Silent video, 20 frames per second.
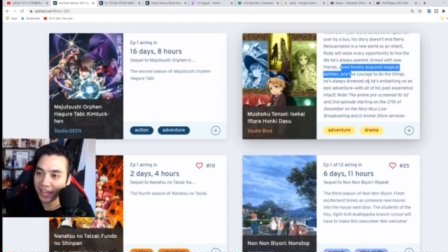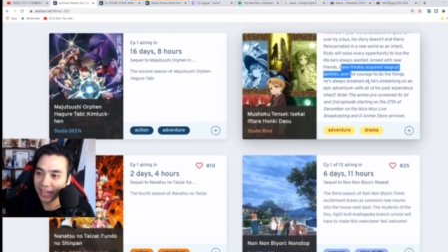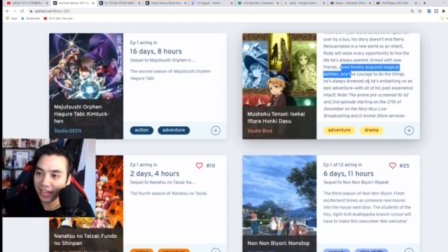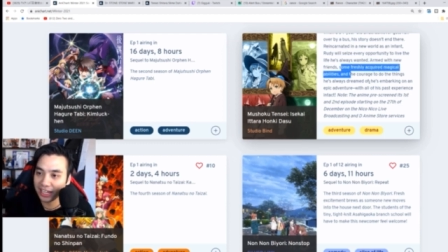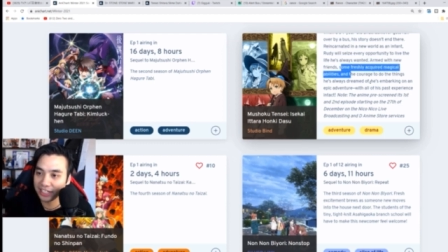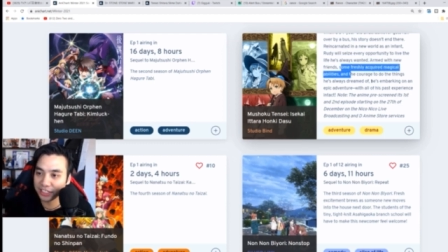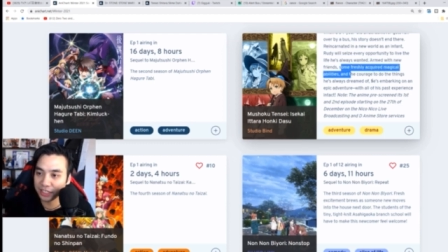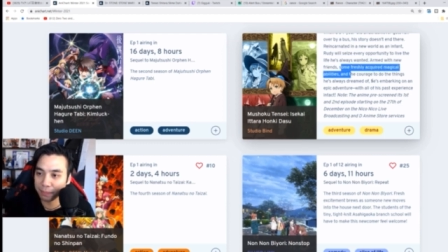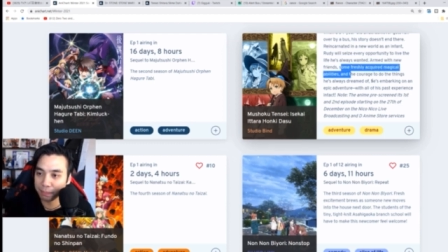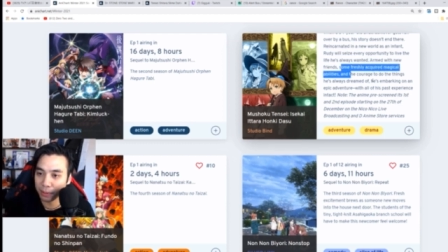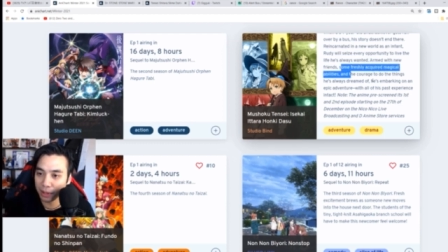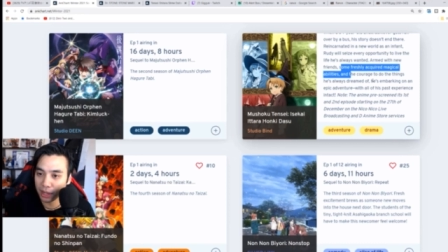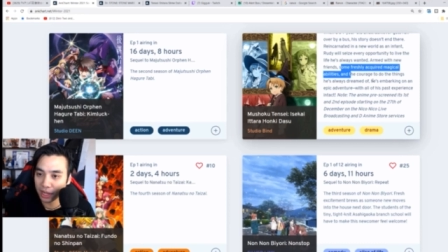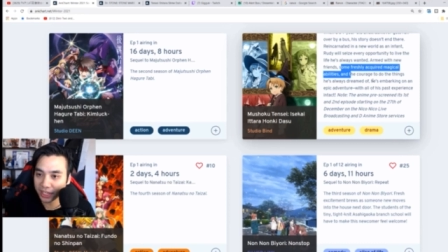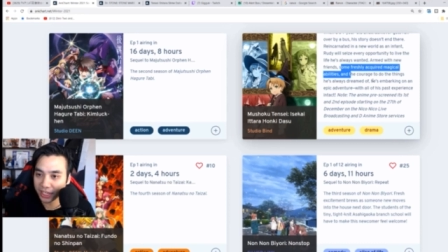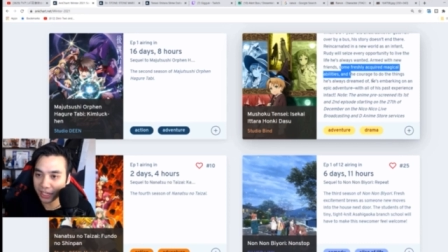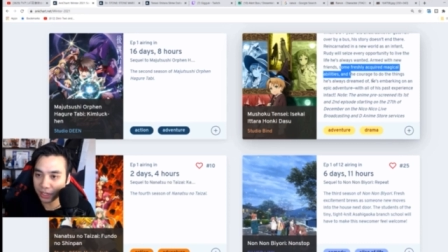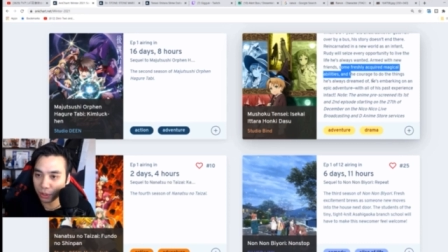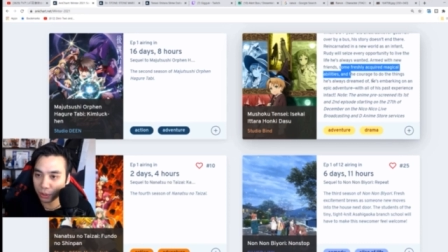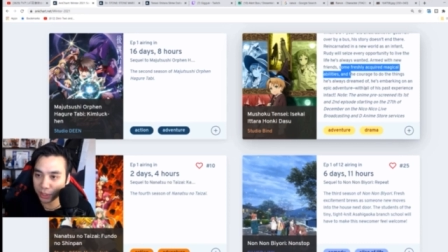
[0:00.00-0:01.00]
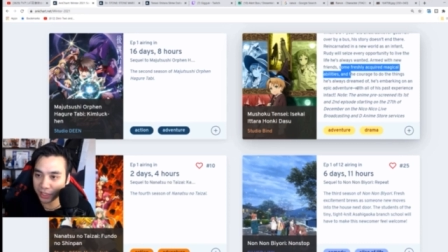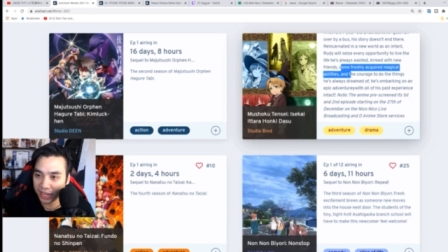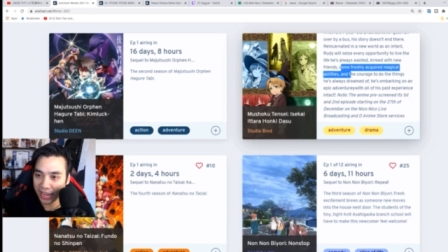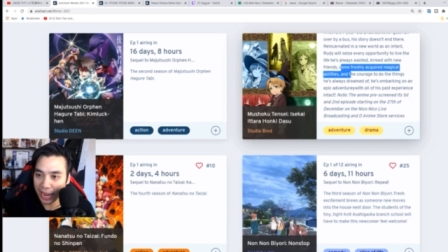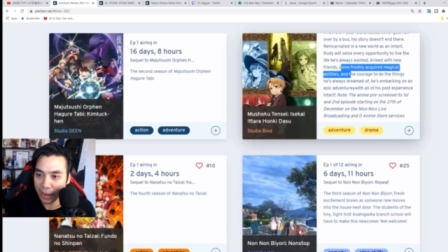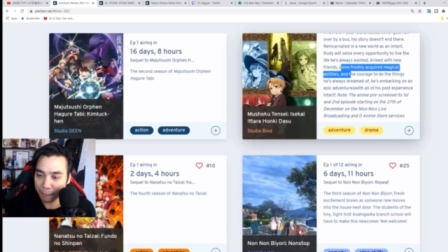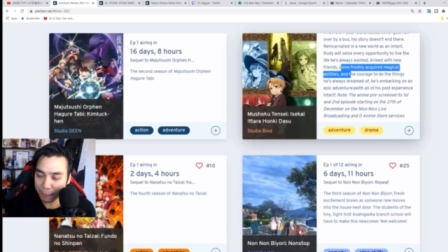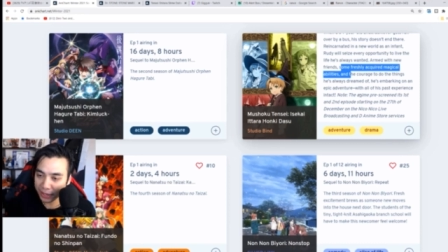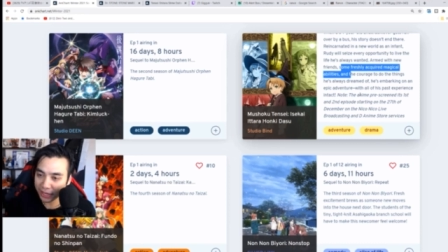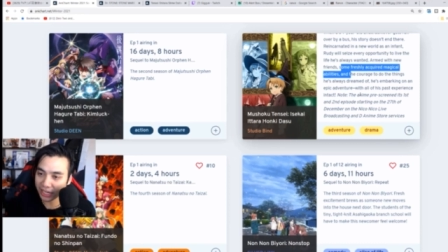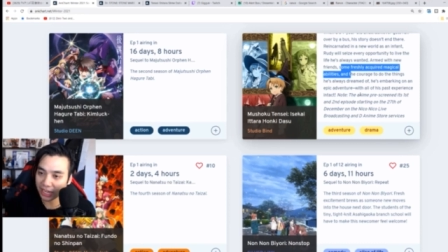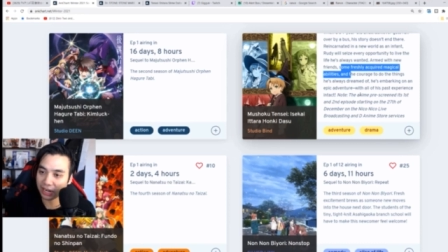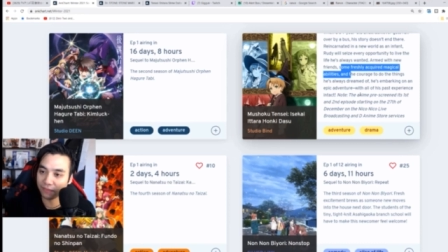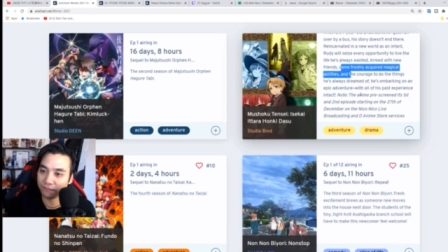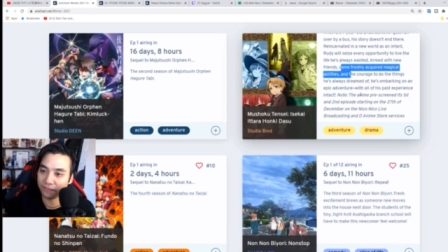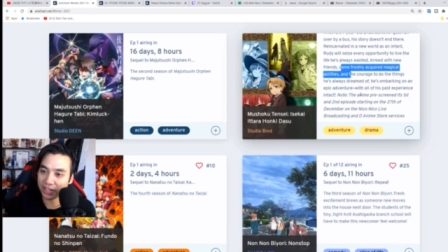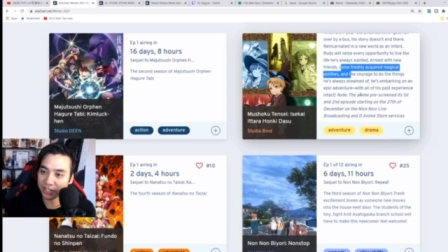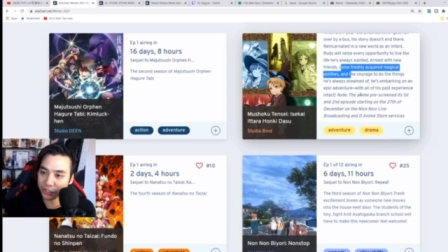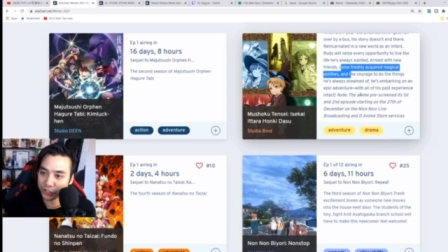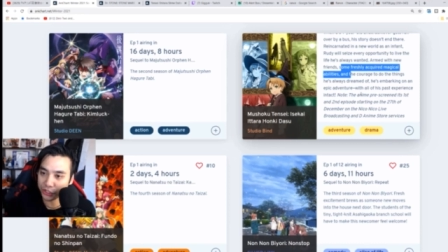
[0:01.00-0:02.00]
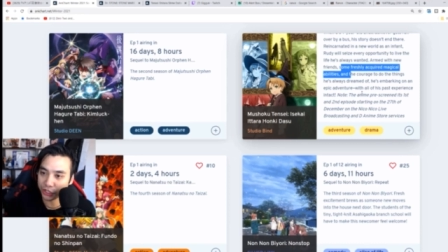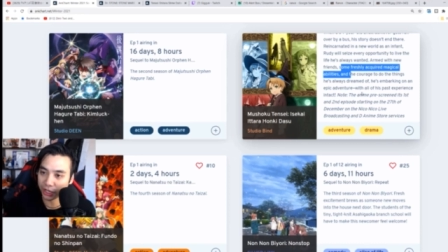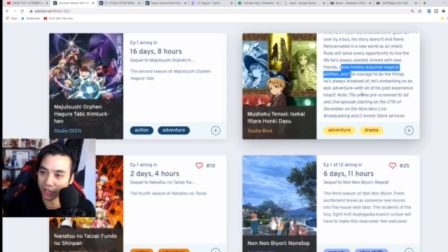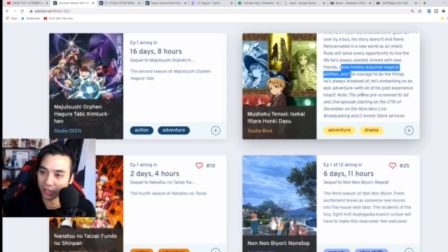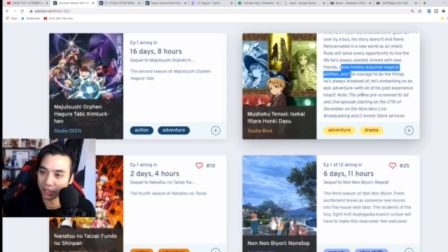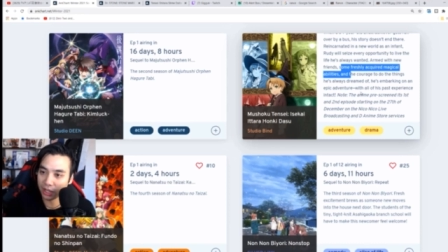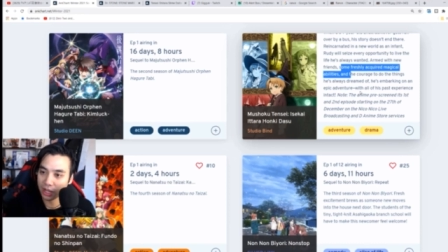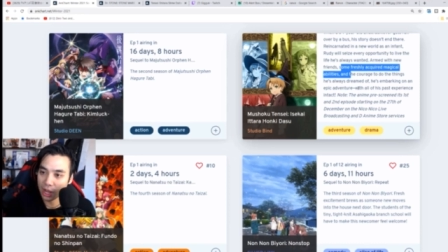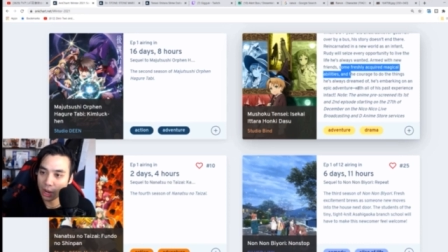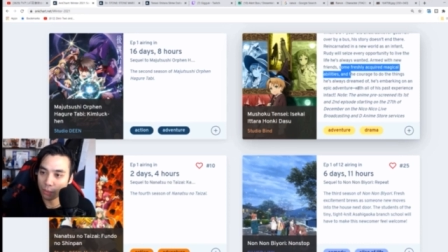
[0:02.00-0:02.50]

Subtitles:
he's embarking on an epic adventure,